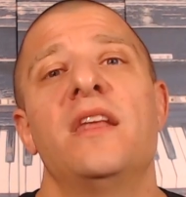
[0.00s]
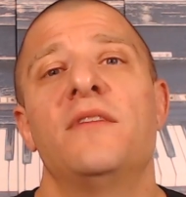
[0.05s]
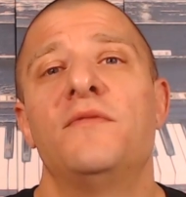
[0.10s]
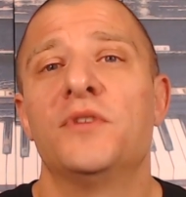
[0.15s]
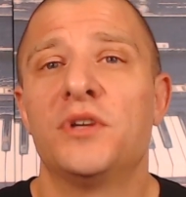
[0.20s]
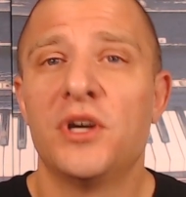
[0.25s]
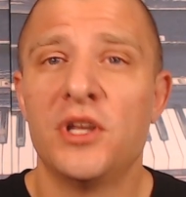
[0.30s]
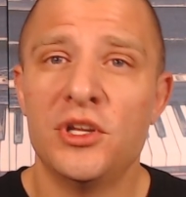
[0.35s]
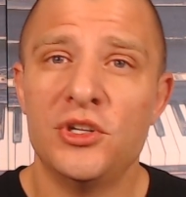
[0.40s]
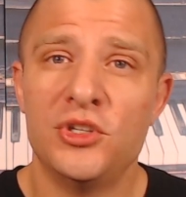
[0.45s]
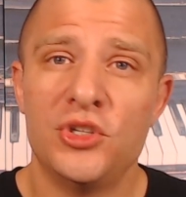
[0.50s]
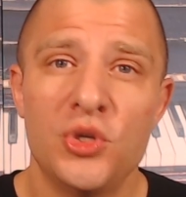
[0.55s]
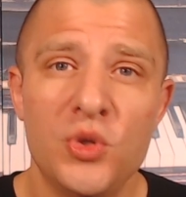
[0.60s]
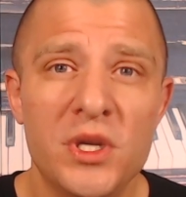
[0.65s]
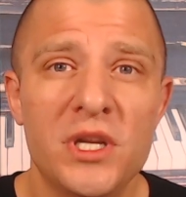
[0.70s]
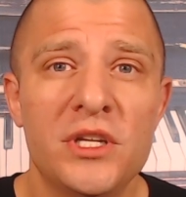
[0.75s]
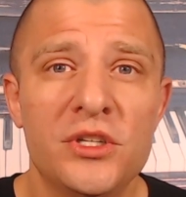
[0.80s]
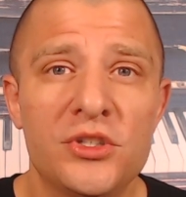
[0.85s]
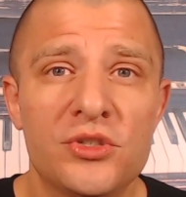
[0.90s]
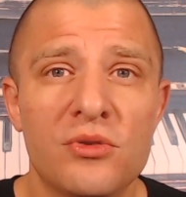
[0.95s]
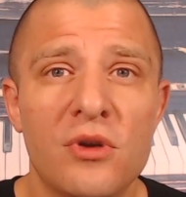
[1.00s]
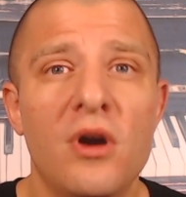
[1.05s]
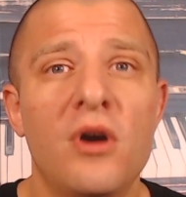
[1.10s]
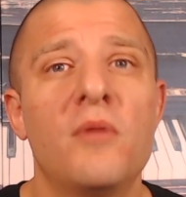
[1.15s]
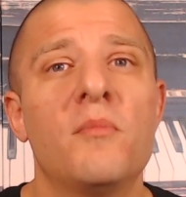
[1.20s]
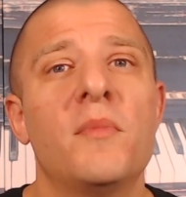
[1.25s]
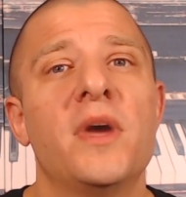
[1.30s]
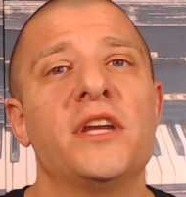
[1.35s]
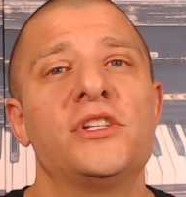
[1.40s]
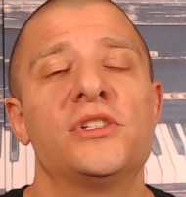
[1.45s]
If you're going to do an intro,
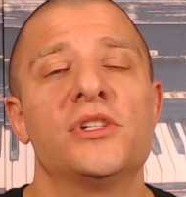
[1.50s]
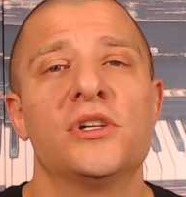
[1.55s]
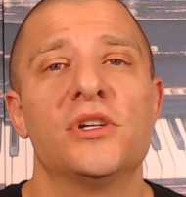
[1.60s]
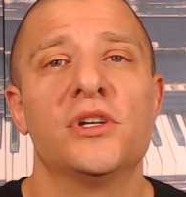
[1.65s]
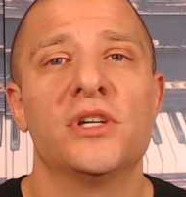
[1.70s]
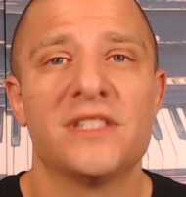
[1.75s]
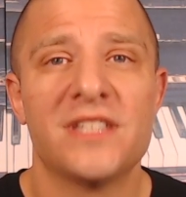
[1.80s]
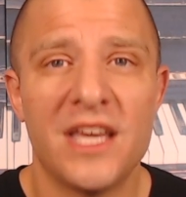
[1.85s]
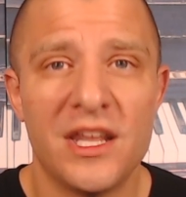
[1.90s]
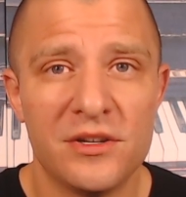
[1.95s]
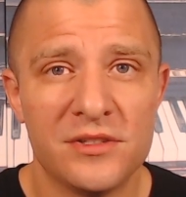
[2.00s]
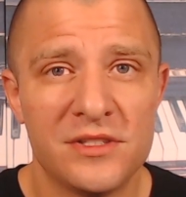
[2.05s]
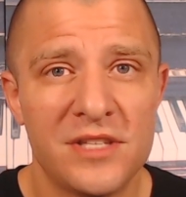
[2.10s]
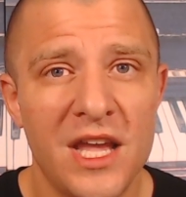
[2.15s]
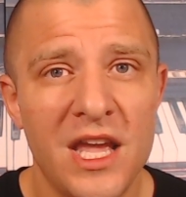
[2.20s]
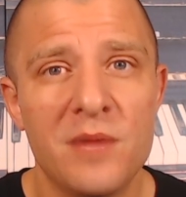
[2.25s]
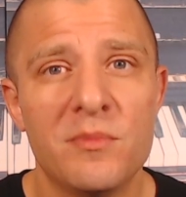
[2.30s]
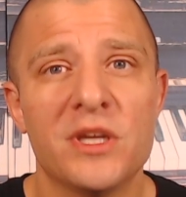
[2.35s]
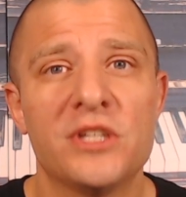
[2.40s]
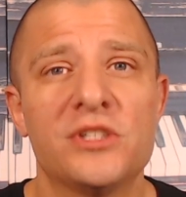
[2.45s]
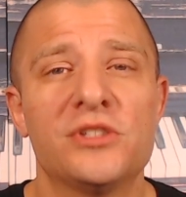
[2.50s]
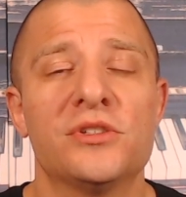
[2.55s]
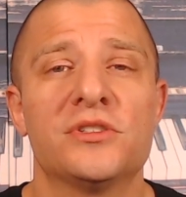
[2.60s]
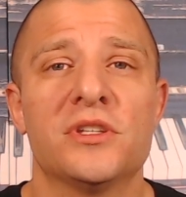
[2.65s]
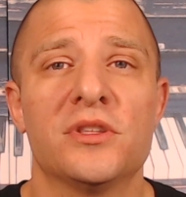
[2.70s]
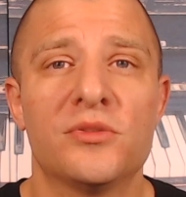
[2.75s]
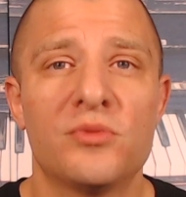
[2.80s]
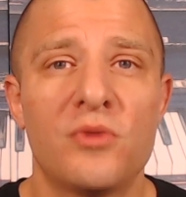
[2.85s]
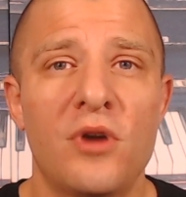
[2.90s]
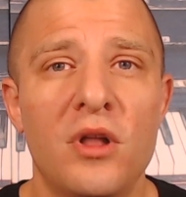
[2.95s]
make sure it's entertaining, make sure it's
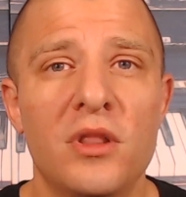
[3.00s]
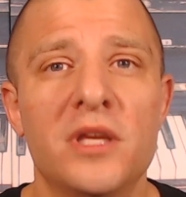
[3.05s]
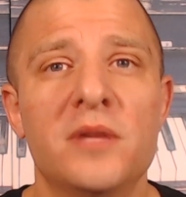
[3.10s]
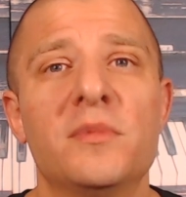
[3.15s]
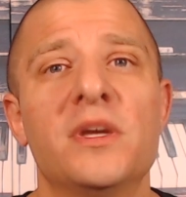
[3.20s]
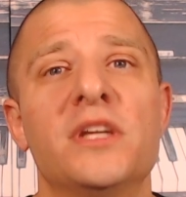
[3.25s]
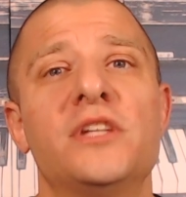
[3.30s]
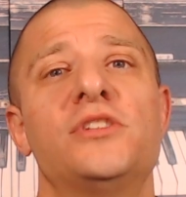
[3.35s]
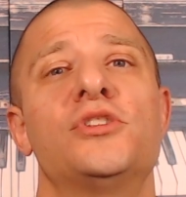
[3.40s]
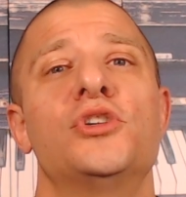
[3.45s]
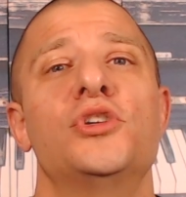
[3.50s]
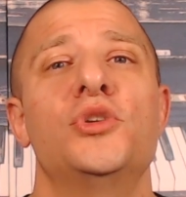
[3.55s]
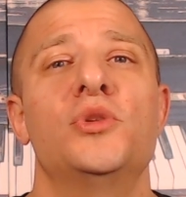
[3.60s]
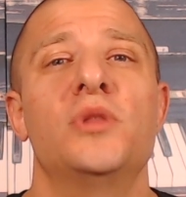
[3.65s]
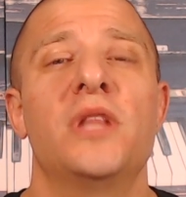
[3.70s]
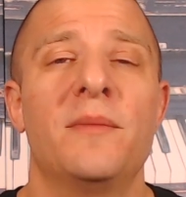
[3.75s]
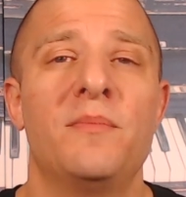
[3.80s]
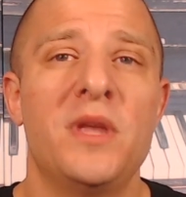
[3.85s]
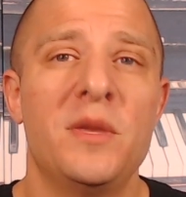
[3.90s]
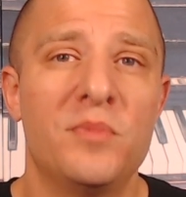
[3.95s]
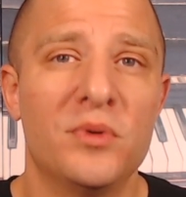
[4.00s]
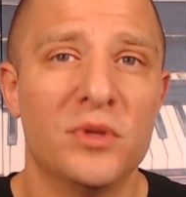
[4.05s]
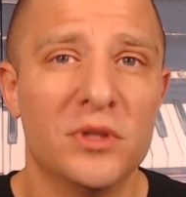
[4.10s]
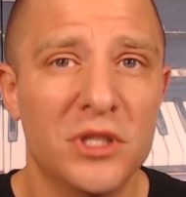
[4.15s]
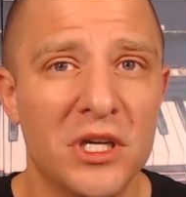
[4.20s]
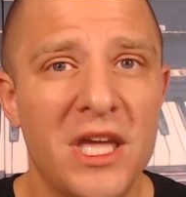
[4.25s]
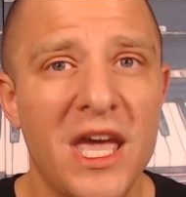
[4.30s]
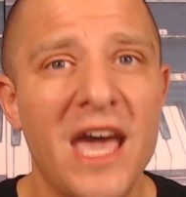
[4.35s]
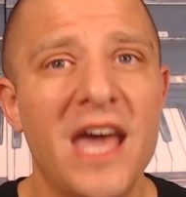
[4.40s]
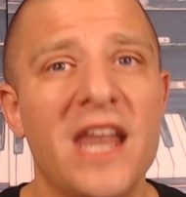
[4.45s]
enthralling, make sure you let people
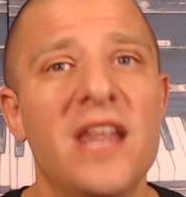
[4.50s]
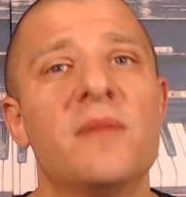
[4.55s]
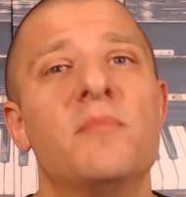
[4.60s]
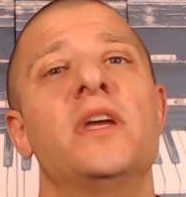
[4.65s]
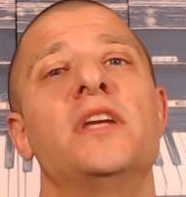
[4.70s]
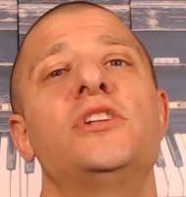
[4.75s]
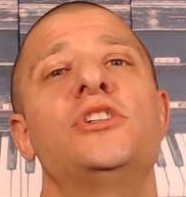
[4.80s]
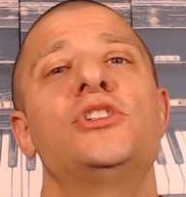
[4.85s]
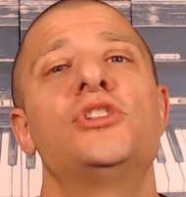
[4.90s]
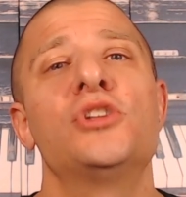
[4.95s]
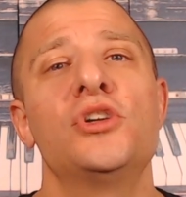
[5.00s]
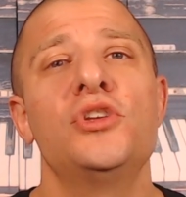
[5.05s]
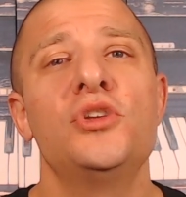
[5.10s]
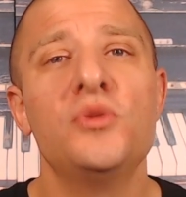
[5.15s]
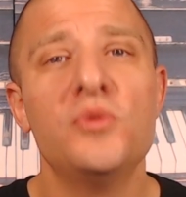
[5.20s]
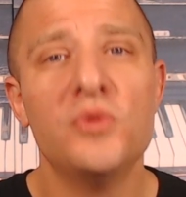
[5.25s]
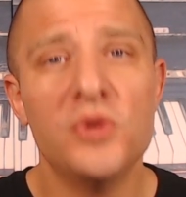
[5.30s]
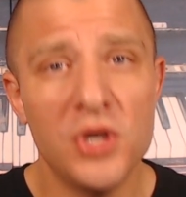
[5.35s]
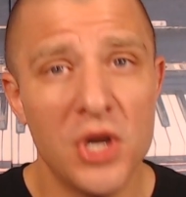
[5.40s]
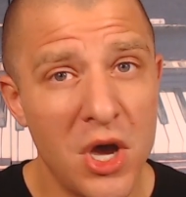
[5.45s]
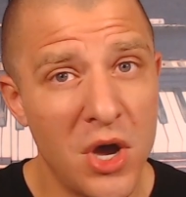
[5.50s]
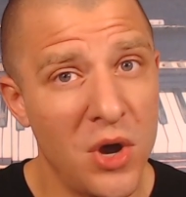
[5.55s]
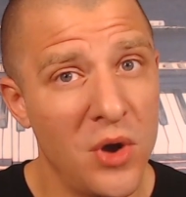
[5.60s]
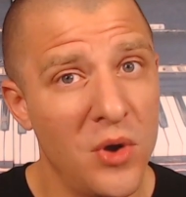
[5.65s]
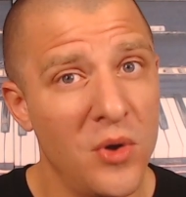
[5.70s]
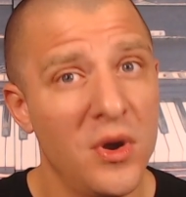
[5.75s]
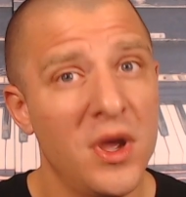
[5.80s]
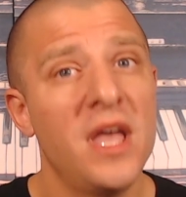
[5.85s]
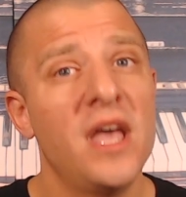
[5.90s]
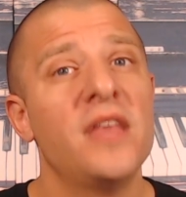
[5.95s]
look at it, make sure you
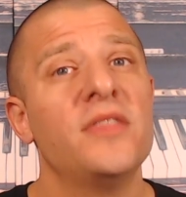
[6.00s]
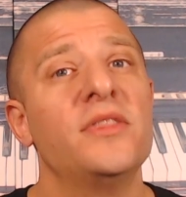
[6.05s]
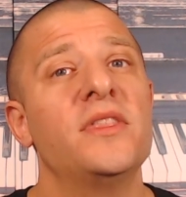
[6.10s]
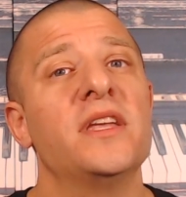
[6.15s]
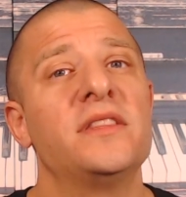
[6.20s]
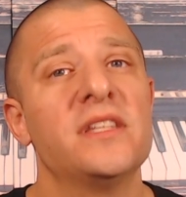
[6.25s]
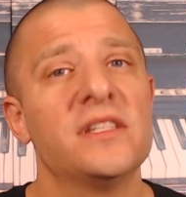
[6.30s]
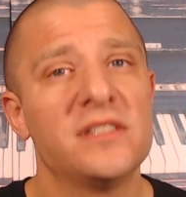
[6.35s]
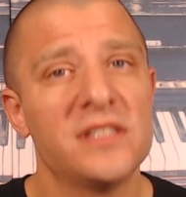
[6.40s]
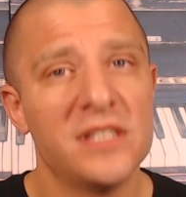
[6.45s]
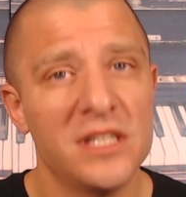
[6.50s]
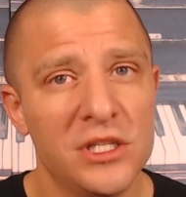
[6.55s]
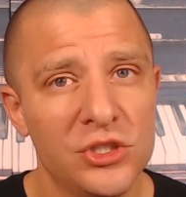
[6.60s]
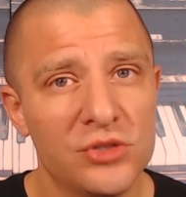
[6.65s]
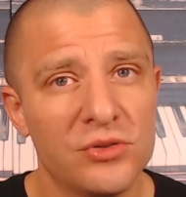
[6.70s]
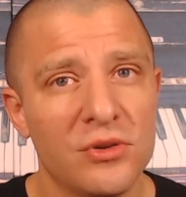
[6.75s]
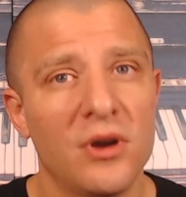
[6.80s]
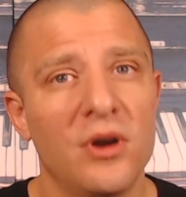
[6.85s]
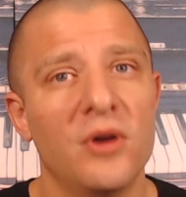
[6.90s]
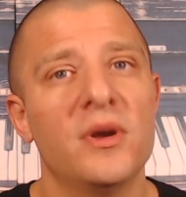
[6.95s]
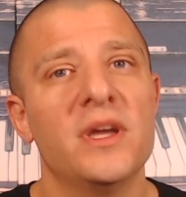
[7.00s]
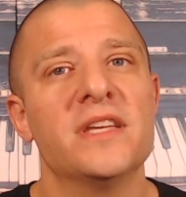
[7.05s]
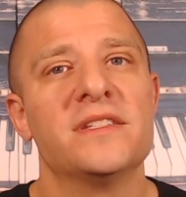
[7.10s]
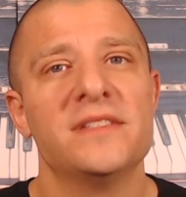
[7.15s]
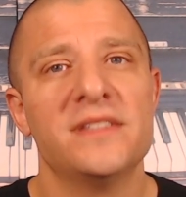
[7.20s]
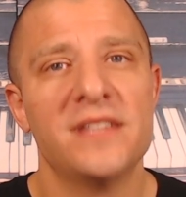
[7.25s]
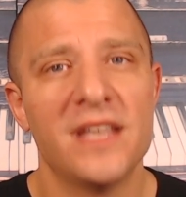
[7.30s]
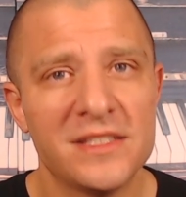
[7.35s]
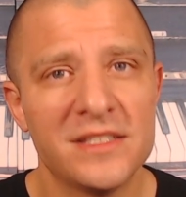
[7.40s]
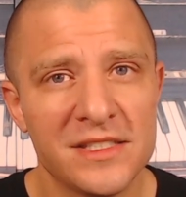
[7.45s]
know that this intro is
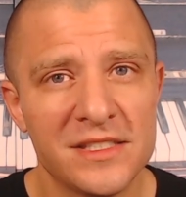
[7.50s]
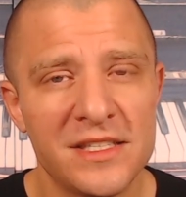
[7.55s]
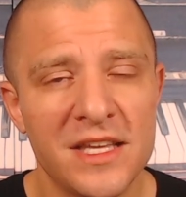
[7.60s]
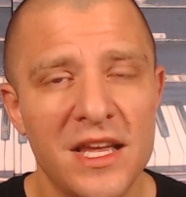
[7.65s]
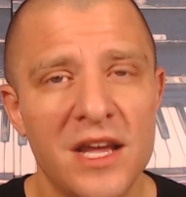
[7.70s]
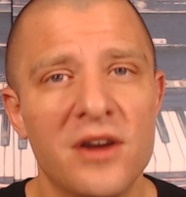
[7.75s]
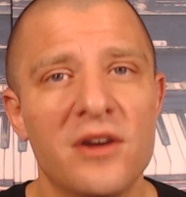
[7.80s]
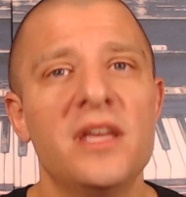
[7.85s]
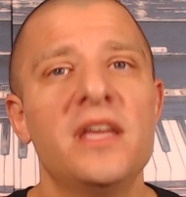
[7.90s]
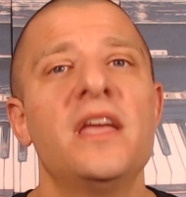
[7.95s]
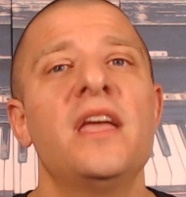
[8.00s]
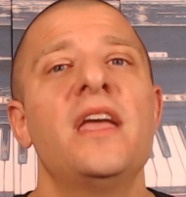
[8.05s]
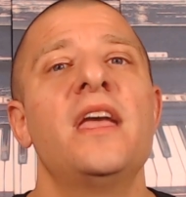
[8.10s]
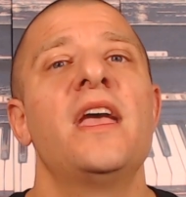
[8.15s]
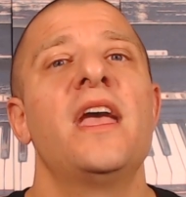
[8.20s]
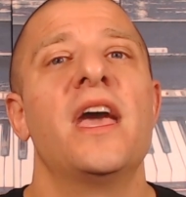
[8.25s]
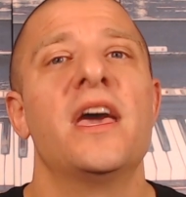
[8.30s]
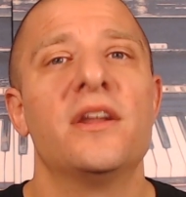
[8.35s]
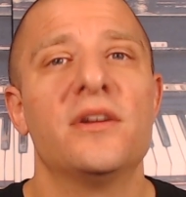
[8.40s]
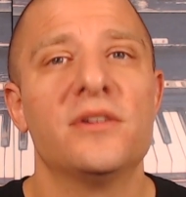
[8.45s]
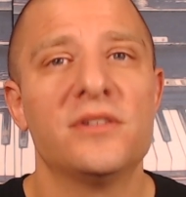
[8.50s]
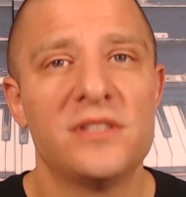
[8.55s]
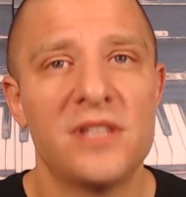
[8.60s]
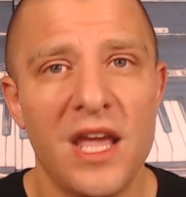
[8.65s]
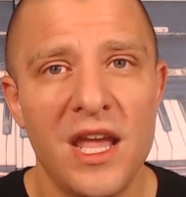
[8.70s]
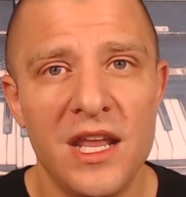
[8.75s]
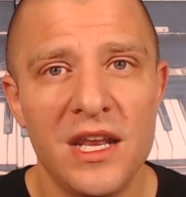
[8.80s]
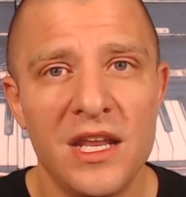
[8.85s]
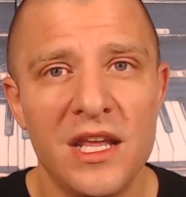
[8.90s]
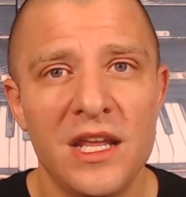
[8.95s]
necessary,
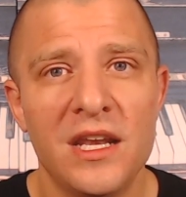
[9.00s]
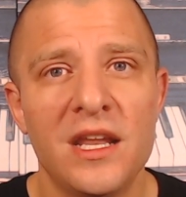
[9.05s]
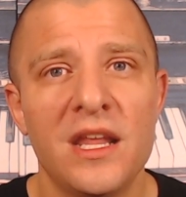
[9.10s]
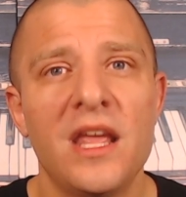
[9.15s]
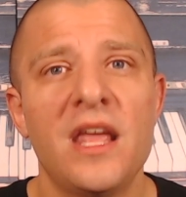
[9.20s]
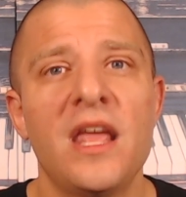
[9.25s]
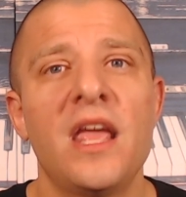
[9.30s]
entertaining,